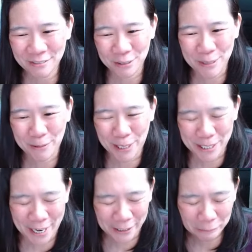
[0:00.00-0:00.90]
for me right
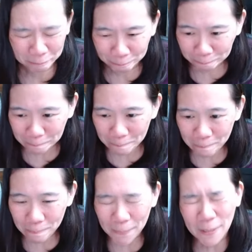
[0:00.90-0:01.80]
now.
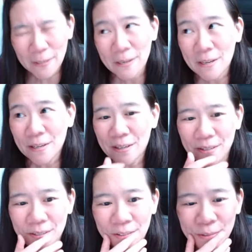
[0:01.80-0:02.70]

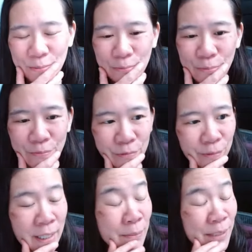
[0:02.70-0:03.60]
The
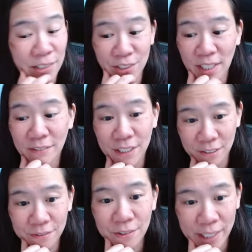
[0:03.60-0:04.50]
recommendation I would
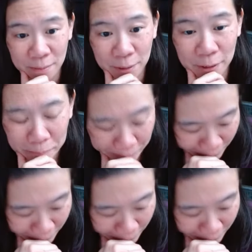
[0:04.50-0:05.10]
give you, Amber,